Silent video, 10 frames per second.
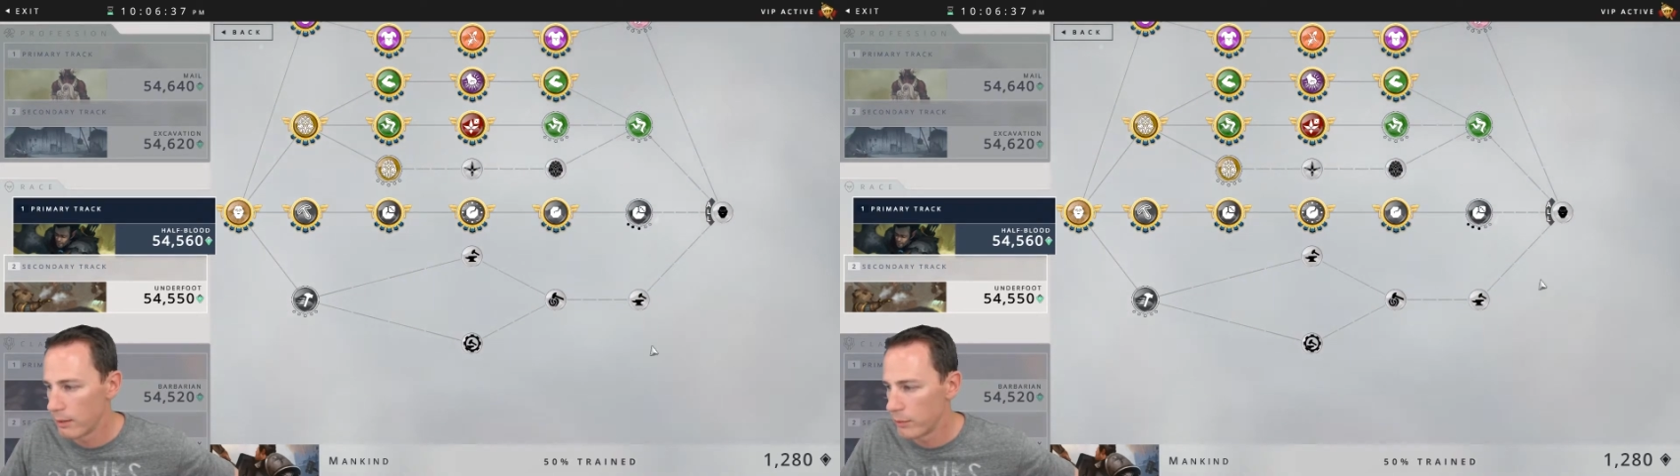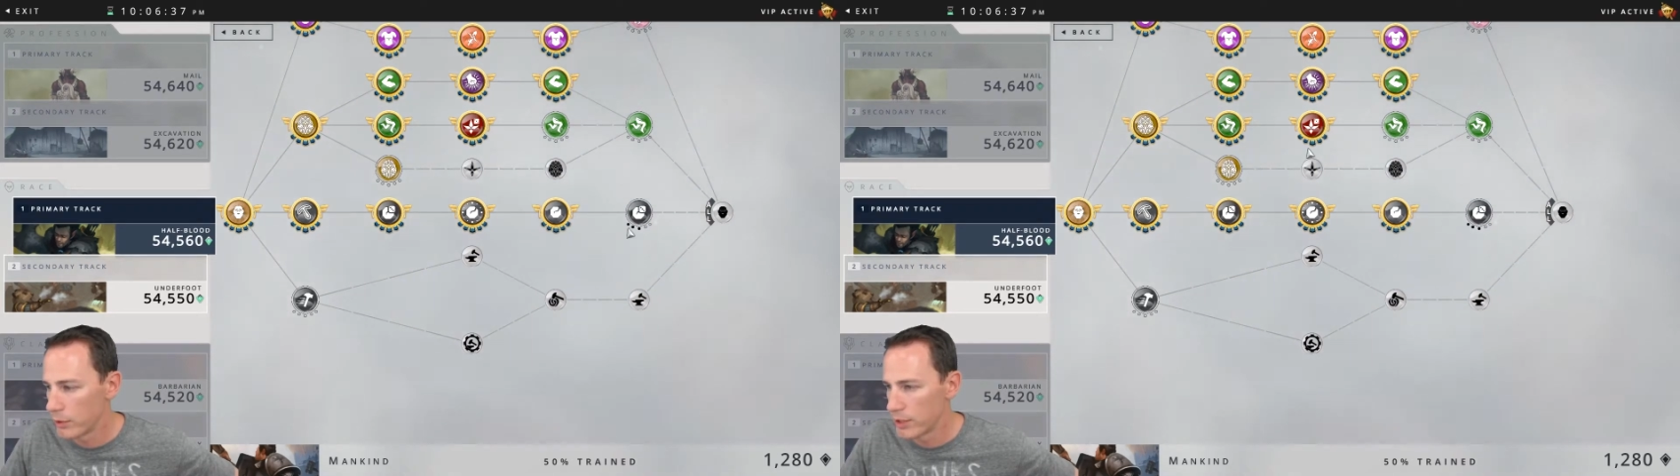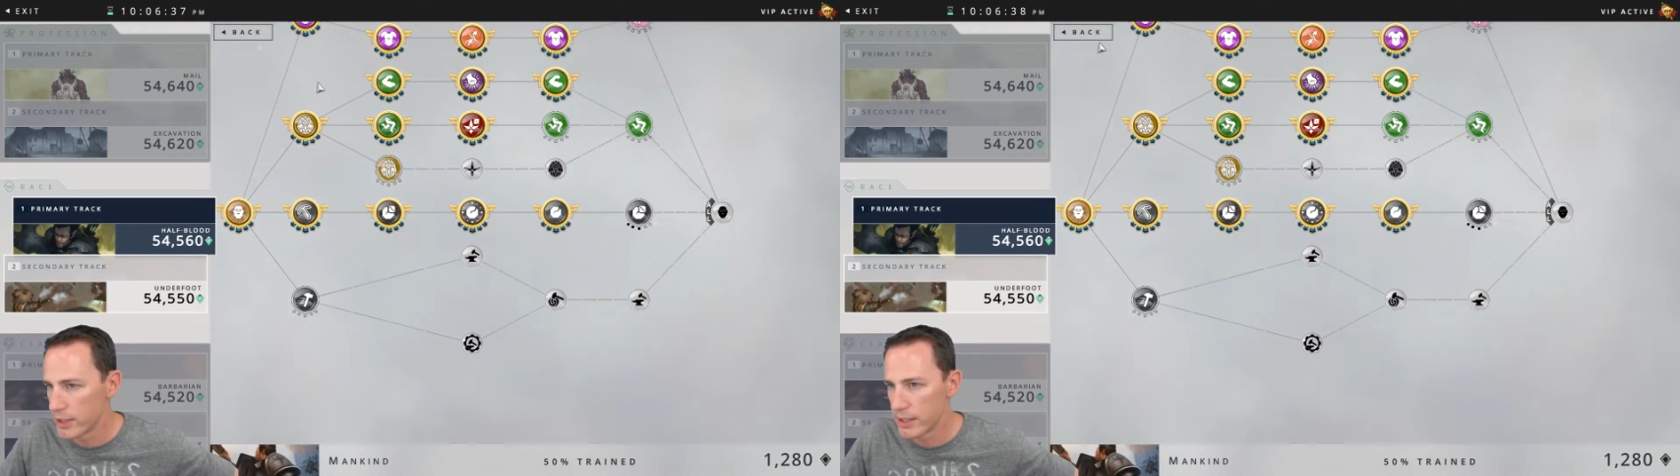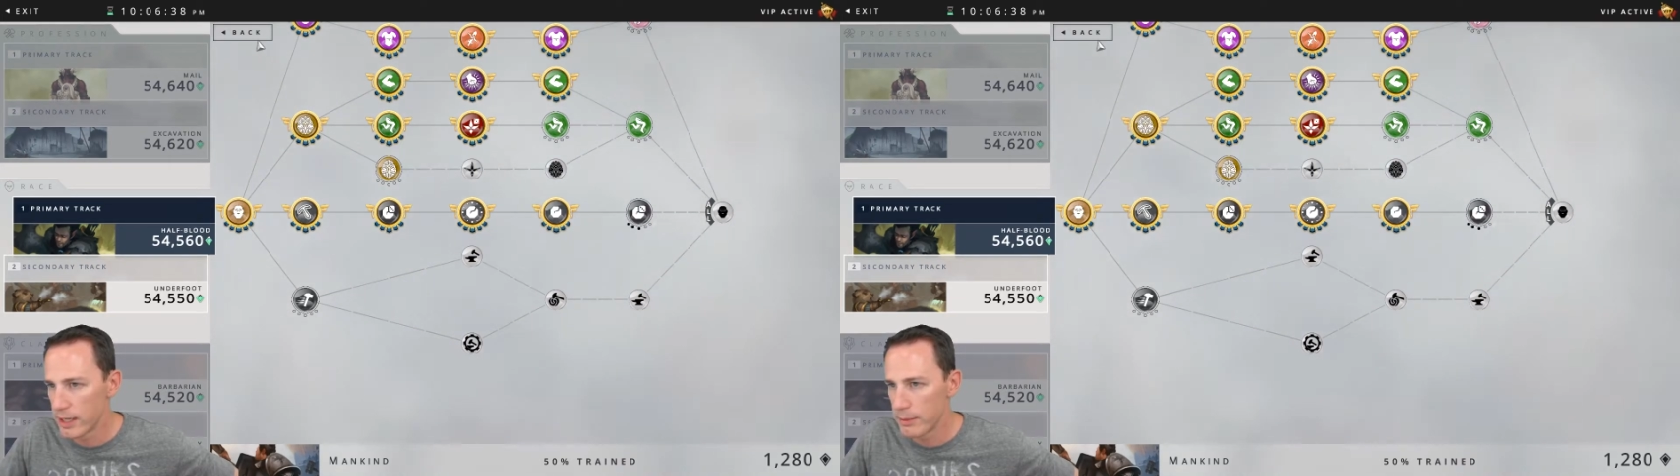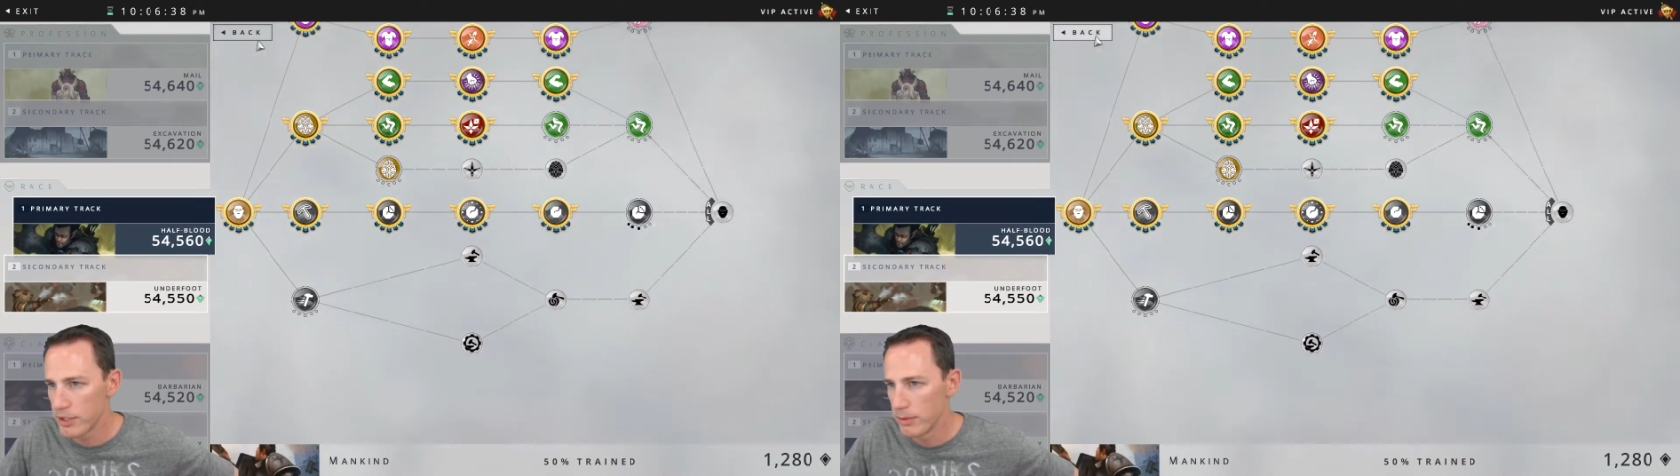which is the
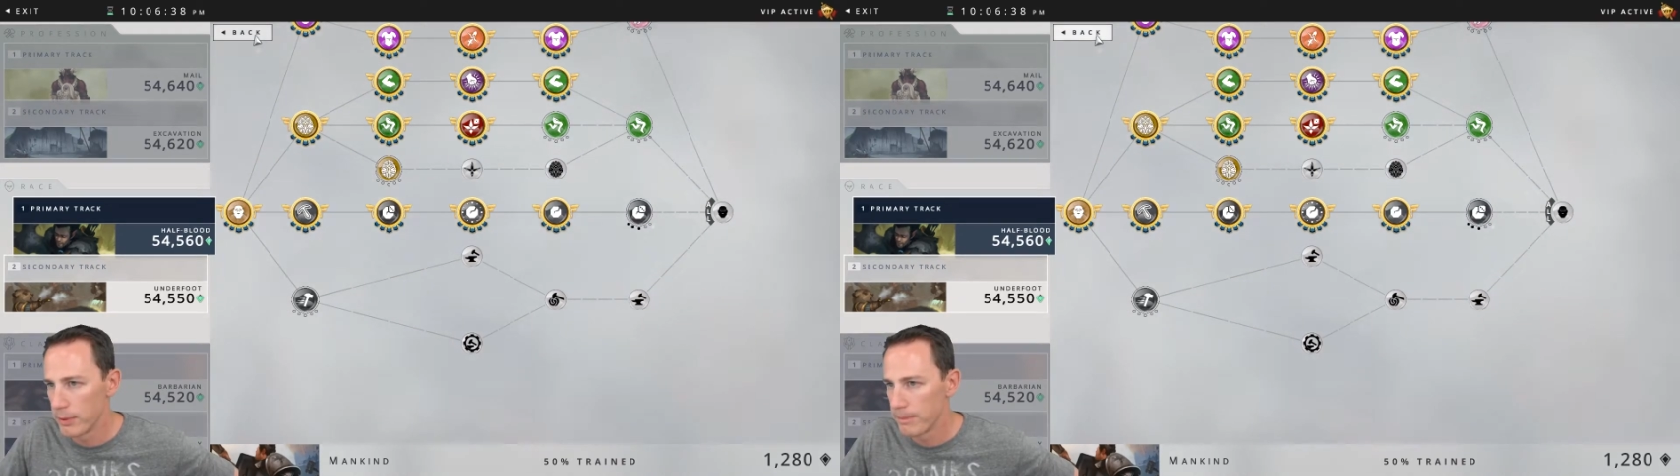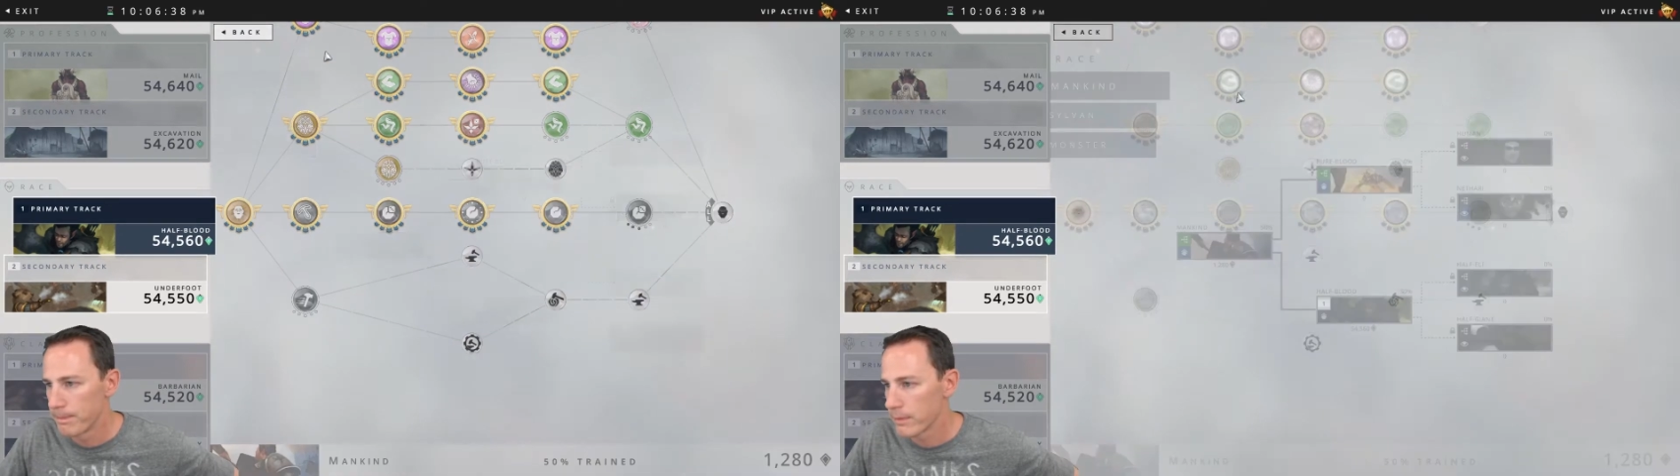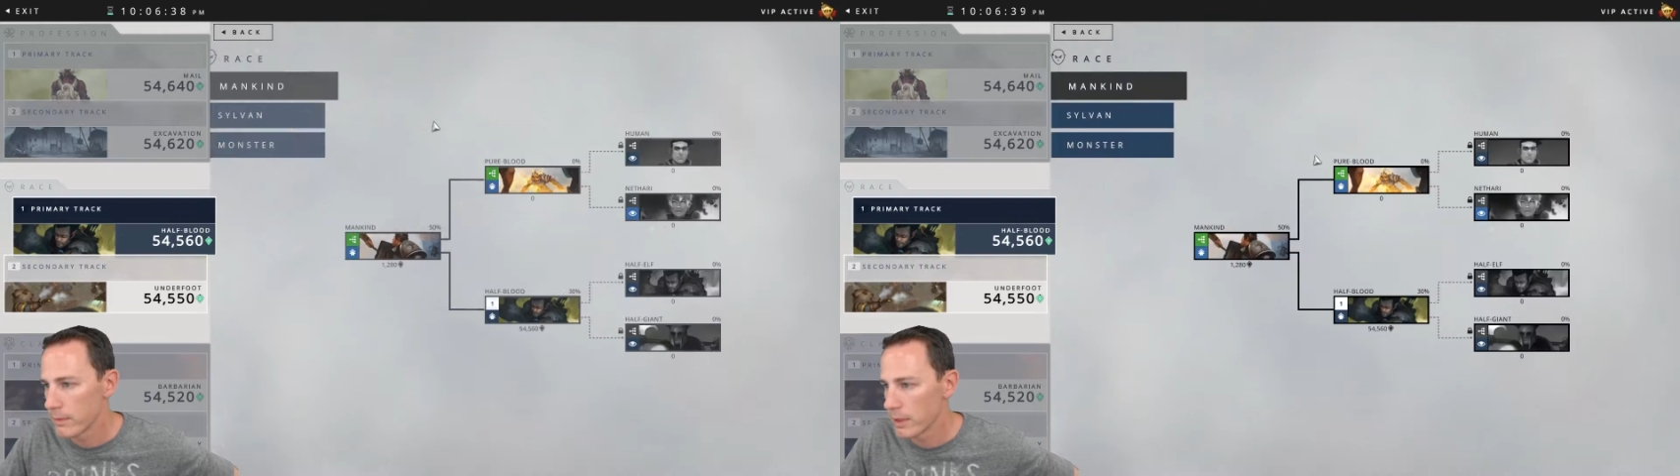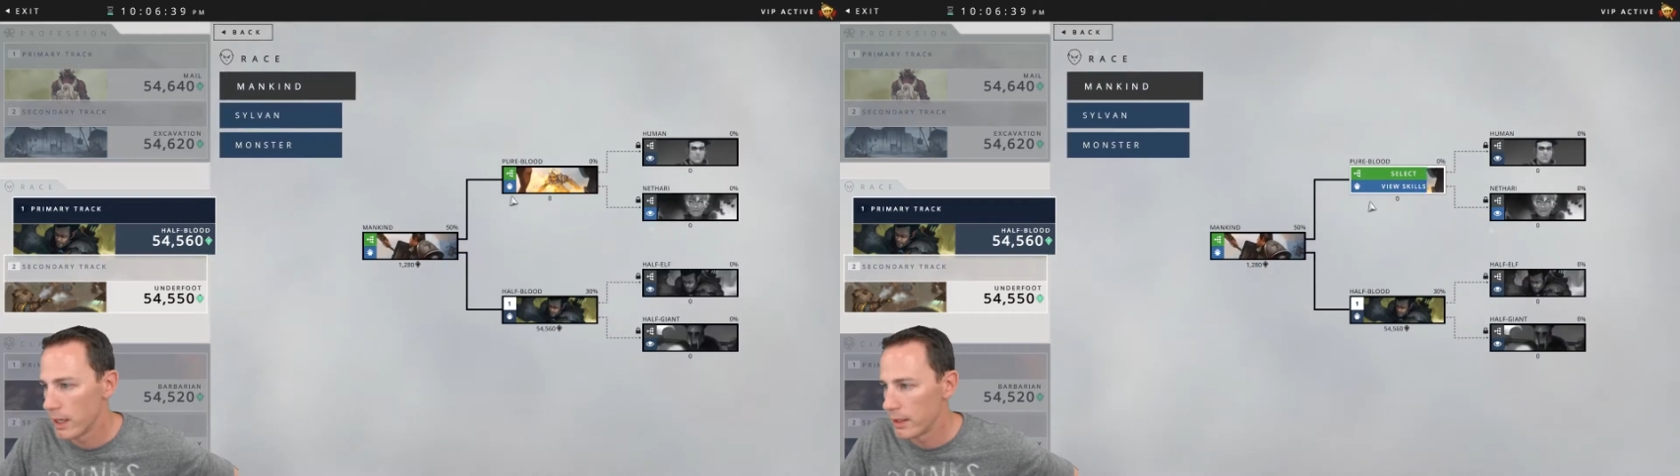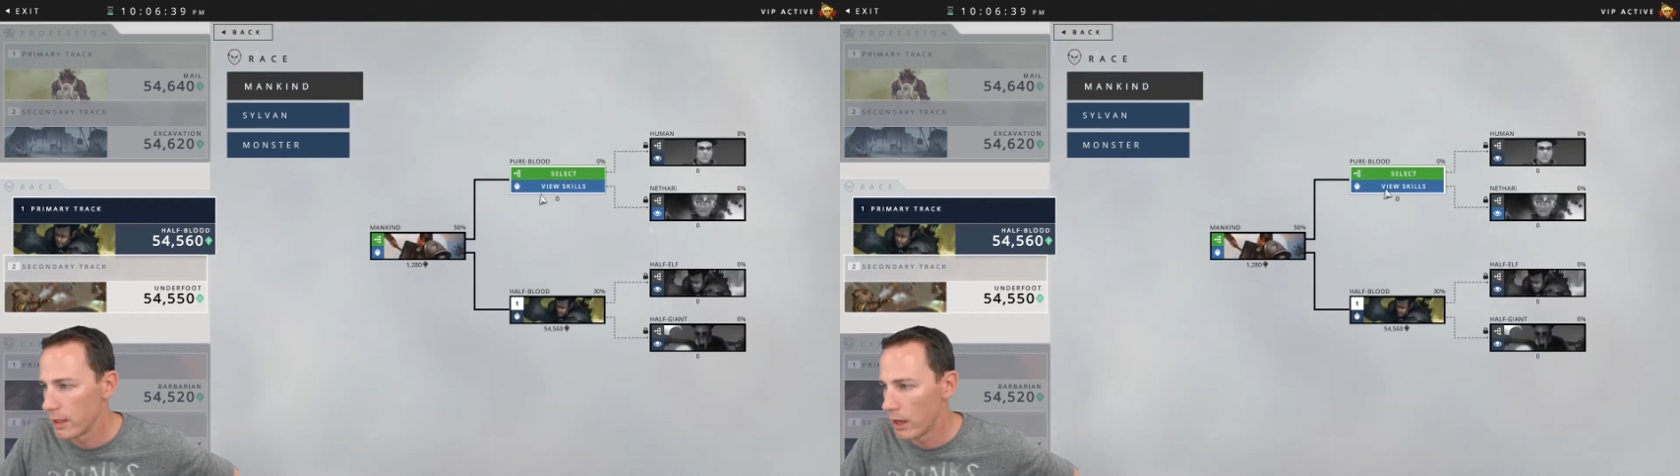same as human.
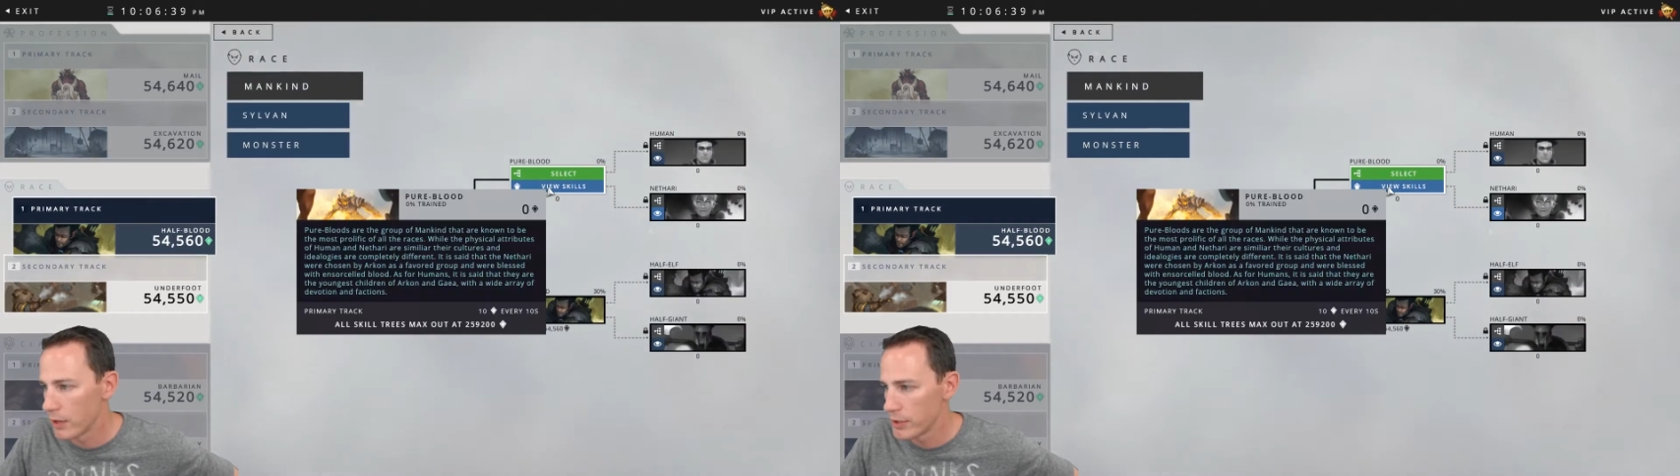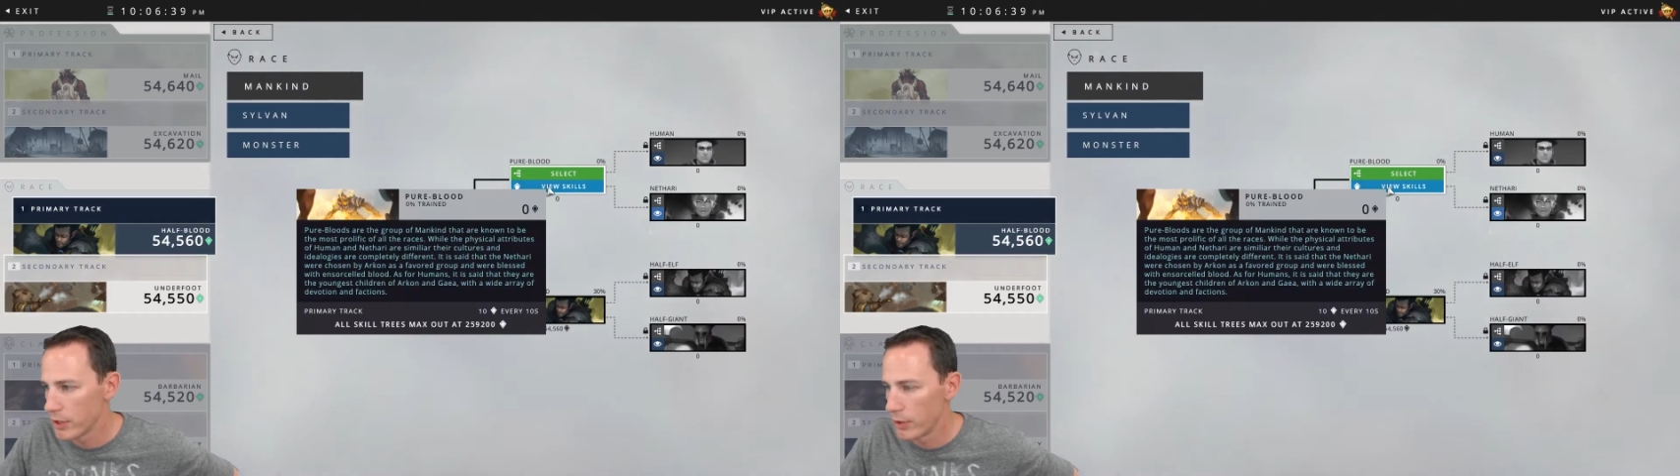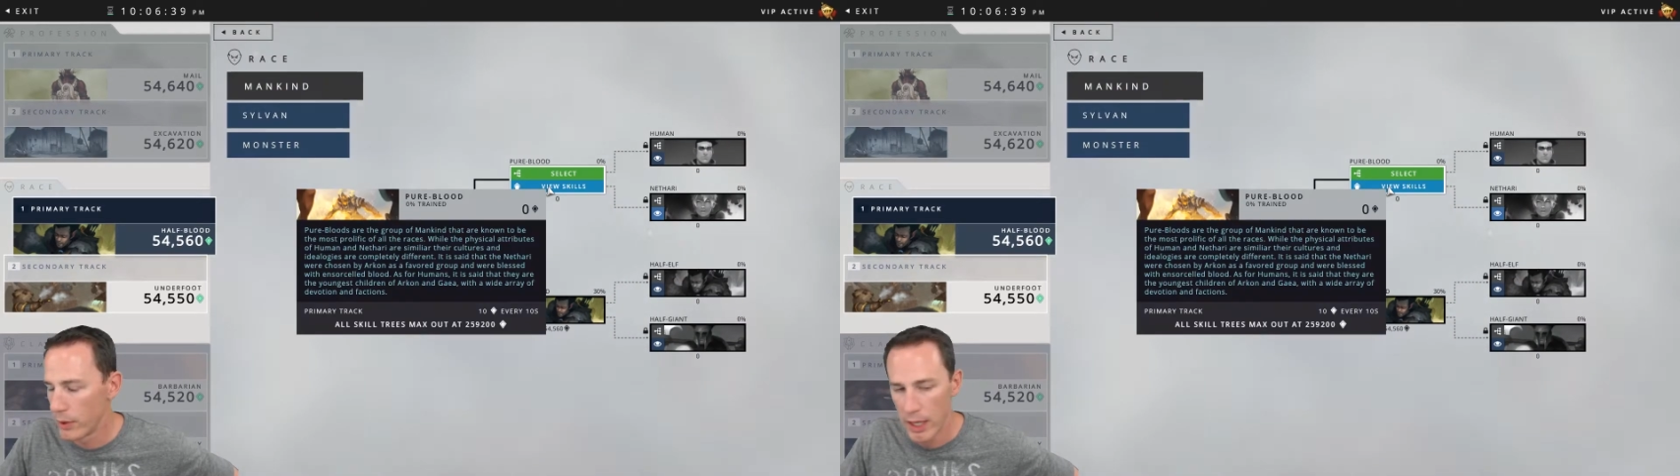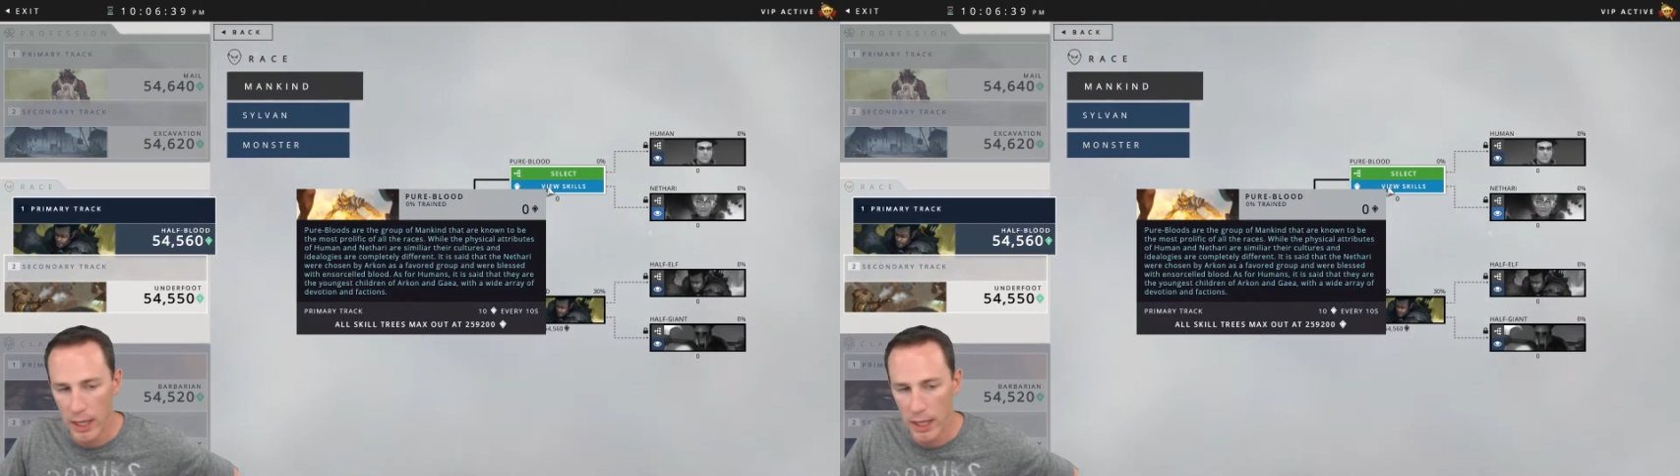And then also